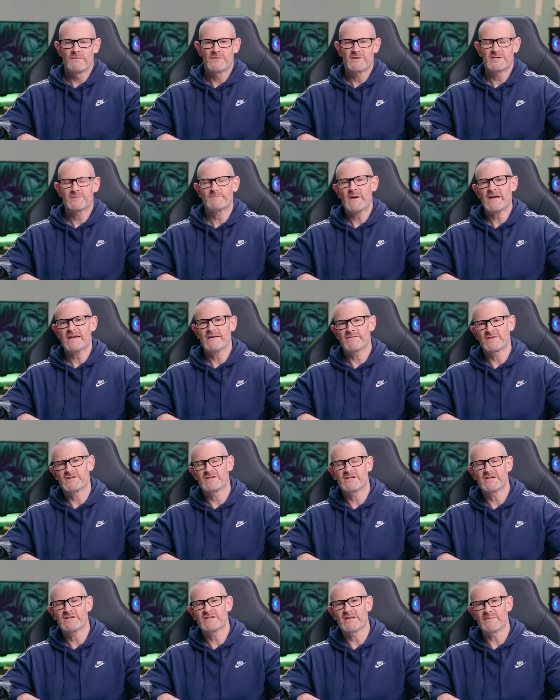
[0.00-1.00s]
The spec of the
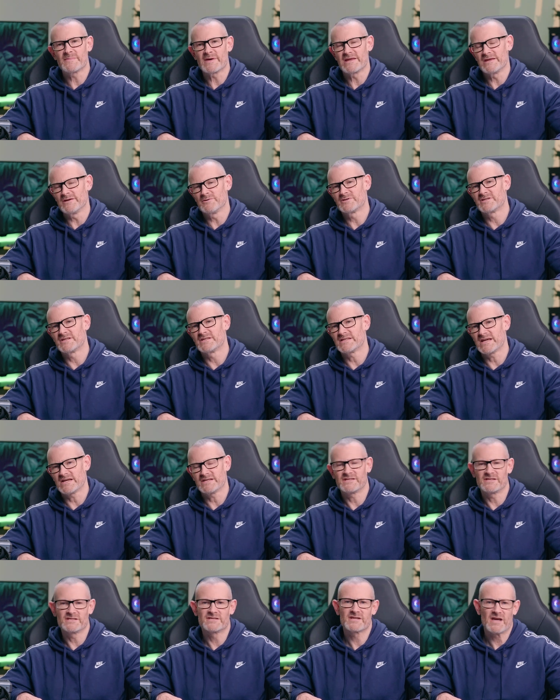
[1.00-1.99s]
system I used to
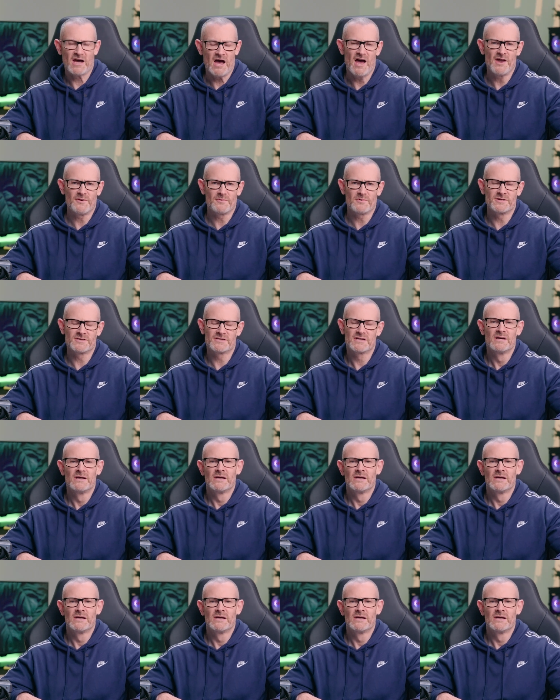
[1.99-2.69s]
test this card was